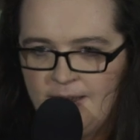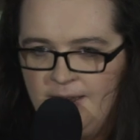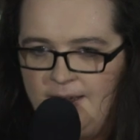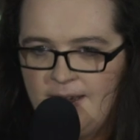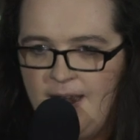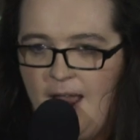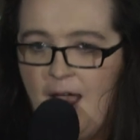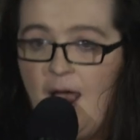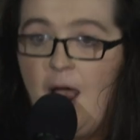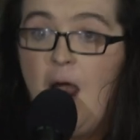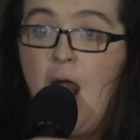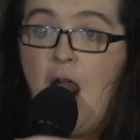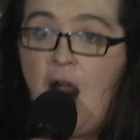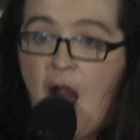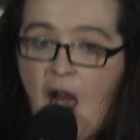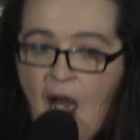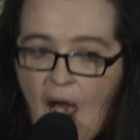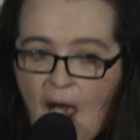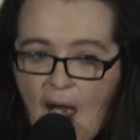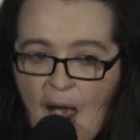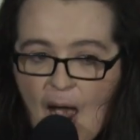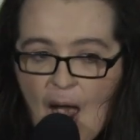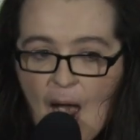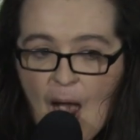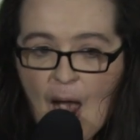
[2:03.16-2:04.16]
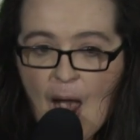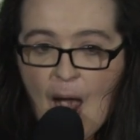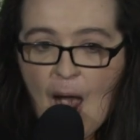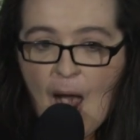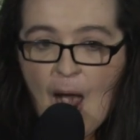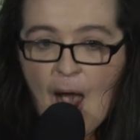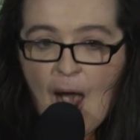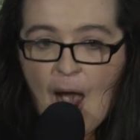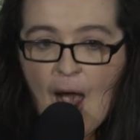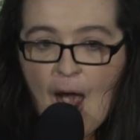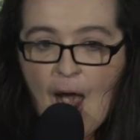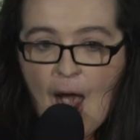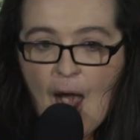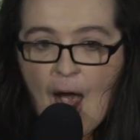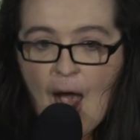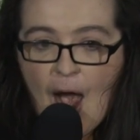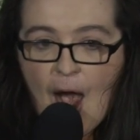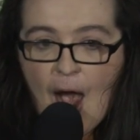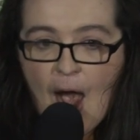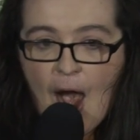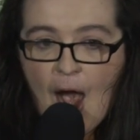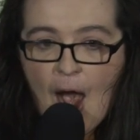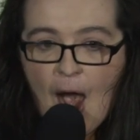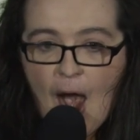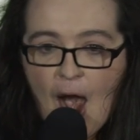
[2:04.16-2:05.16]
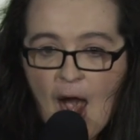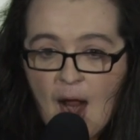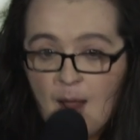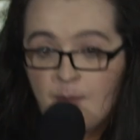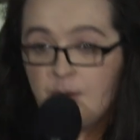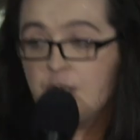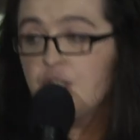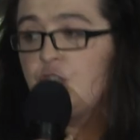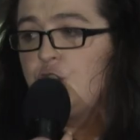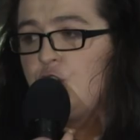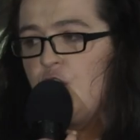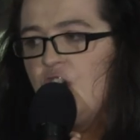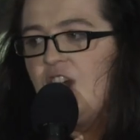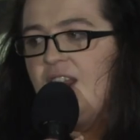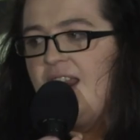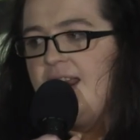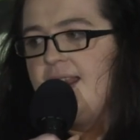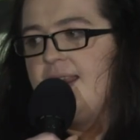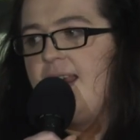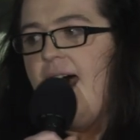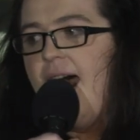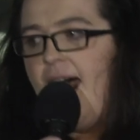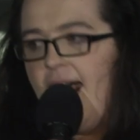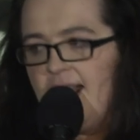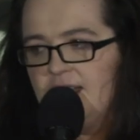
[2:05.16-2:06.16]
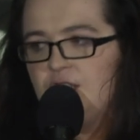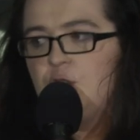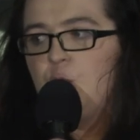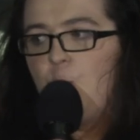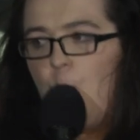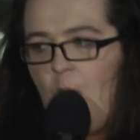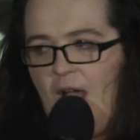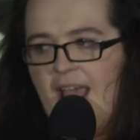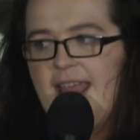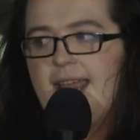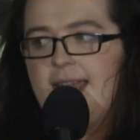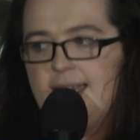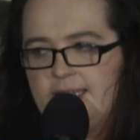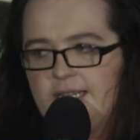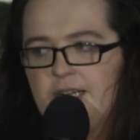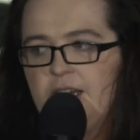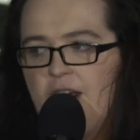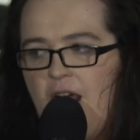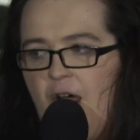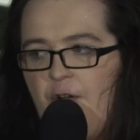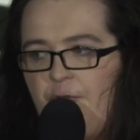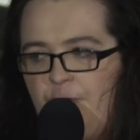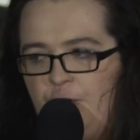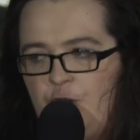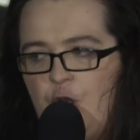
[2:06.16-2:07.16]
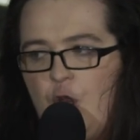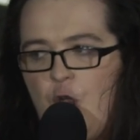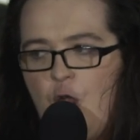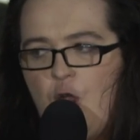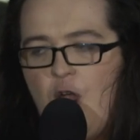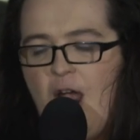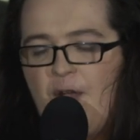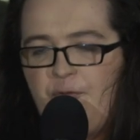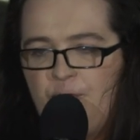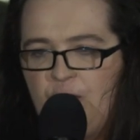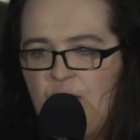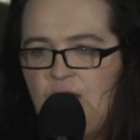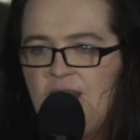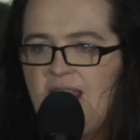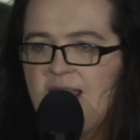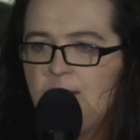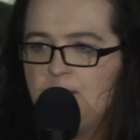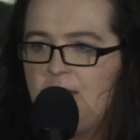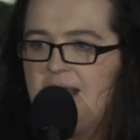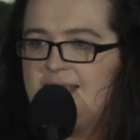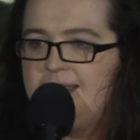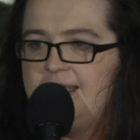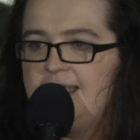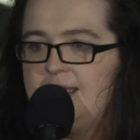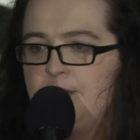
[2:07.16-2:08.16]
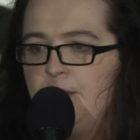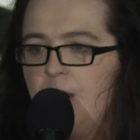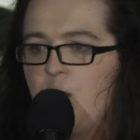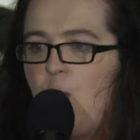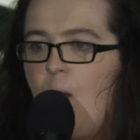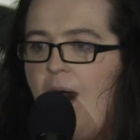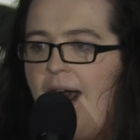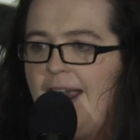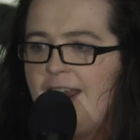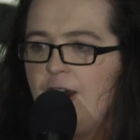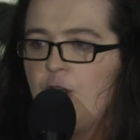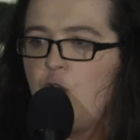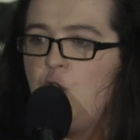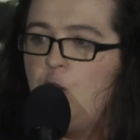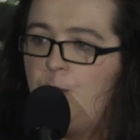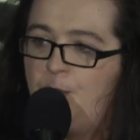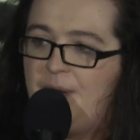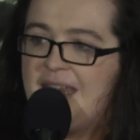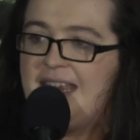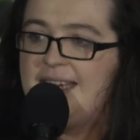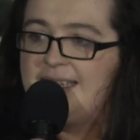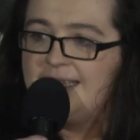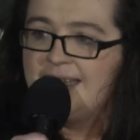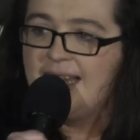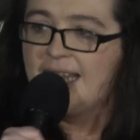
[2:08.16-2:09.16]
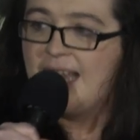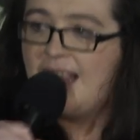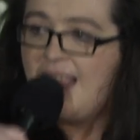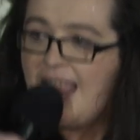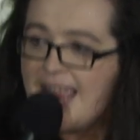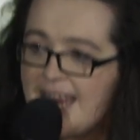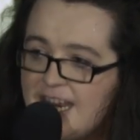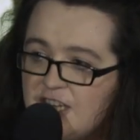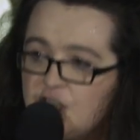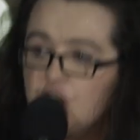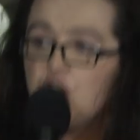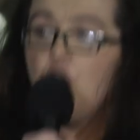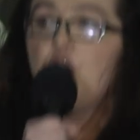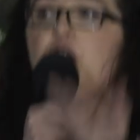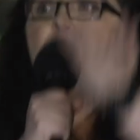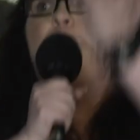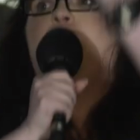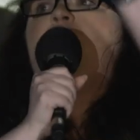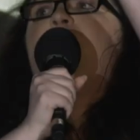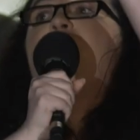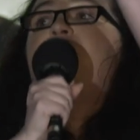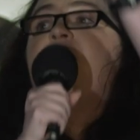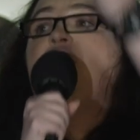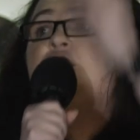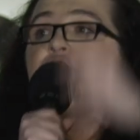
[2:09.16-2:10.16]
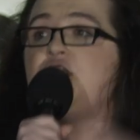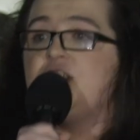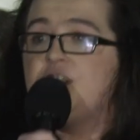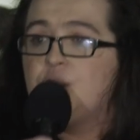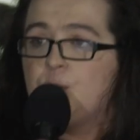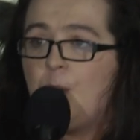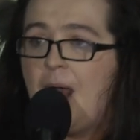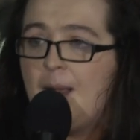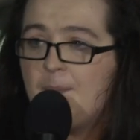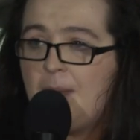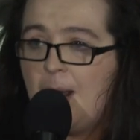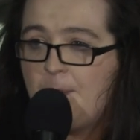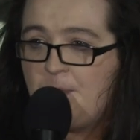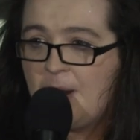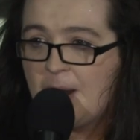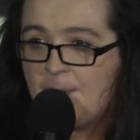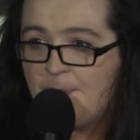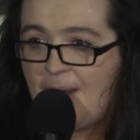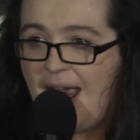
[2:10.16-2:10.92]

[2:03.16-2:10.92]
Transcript: Not... I mean, surely that's wide enough now. I feel like Mrs. Maguire who peed in the Clyde and all the wee fishies swam up her